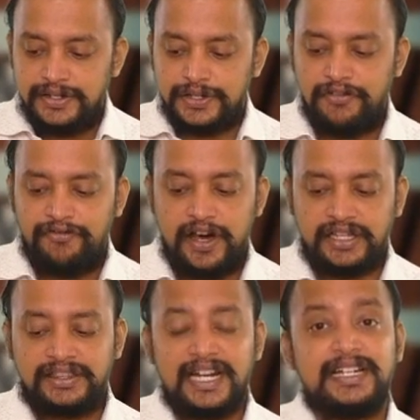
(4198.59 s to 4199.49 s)
So for
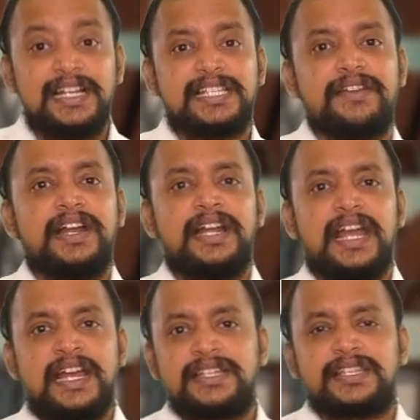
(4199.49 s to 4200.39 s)
37
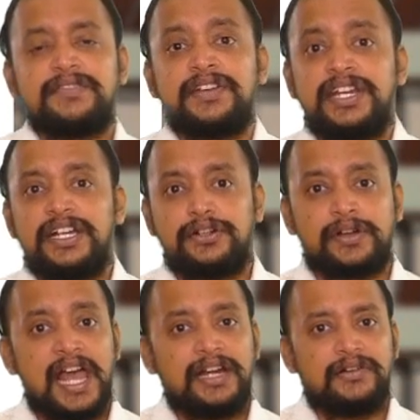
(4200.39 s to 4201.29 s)
days, we need to
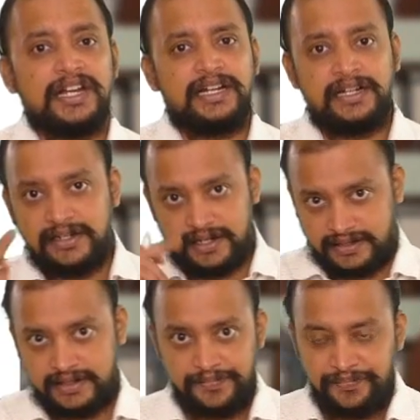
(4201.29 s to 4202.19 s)
calculate interest.